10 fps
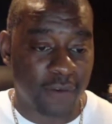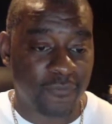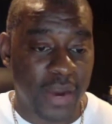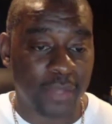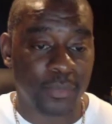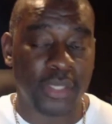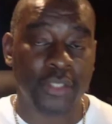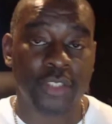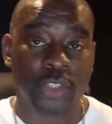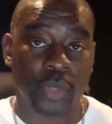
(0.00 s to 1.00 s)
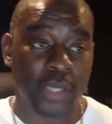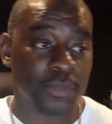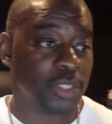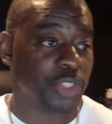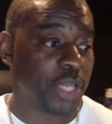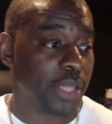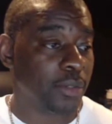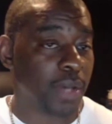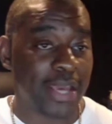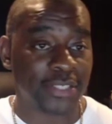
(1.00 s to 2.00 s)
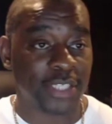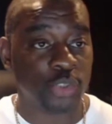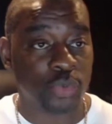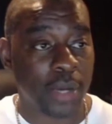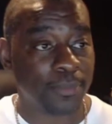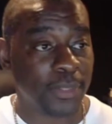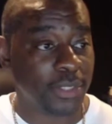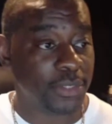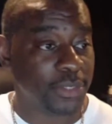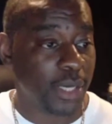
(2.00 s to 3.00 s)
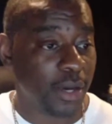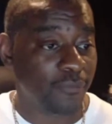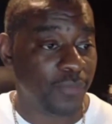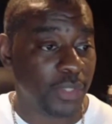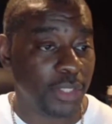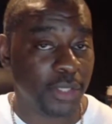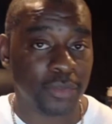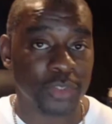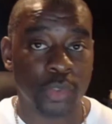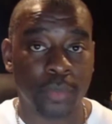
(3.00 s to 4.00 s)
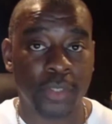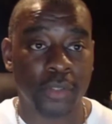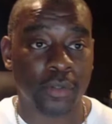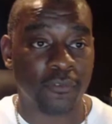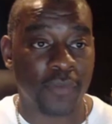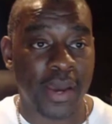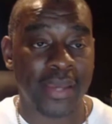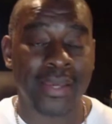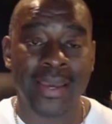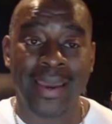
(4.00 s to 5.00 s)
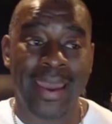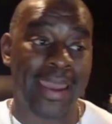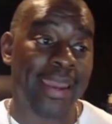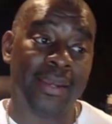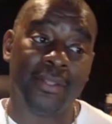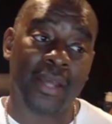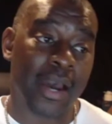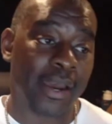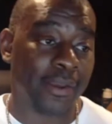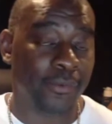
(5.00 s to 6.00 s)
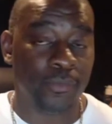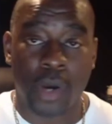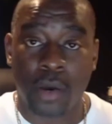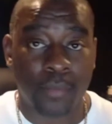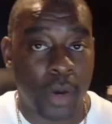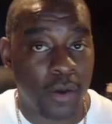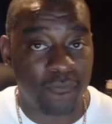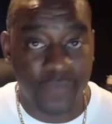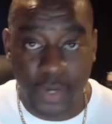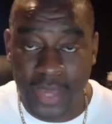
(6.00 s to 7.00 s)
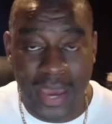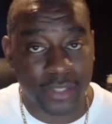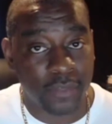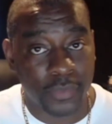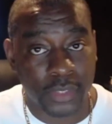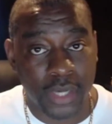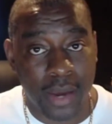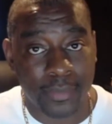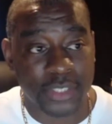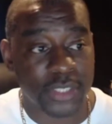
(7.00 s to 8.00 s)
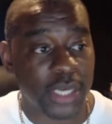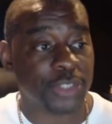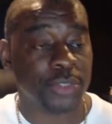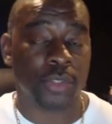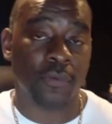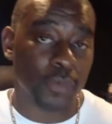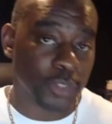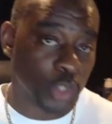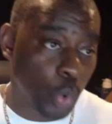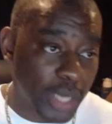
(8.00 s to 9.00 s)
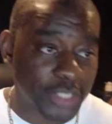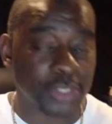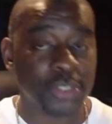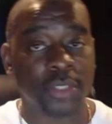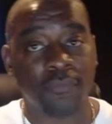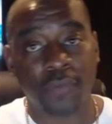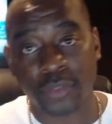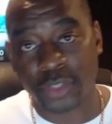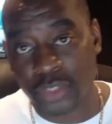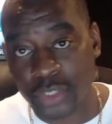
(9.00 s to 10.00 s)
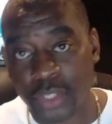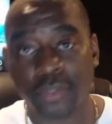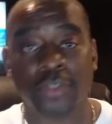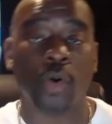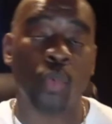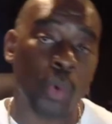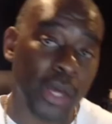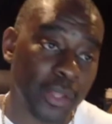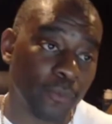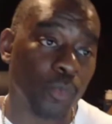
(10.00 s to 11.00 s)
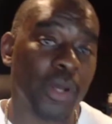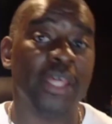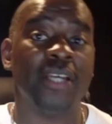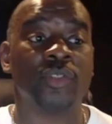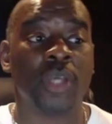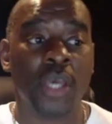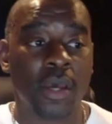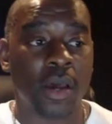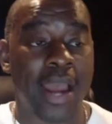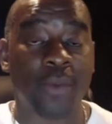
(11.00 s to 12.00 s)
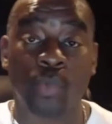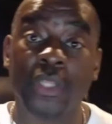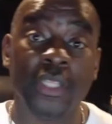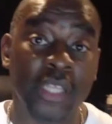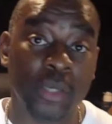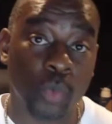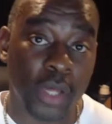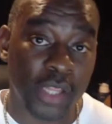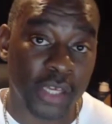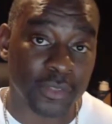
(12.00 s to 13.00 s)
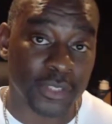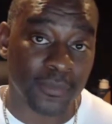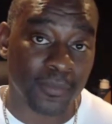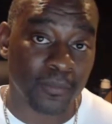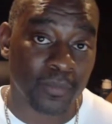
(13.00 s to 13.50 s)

Find me, subscribe to the channel. As I drop these videos, you'll be notified. And I'm very active in the comment section. So if there's questions, if there's concerns, or what ifs, I really need what ifs.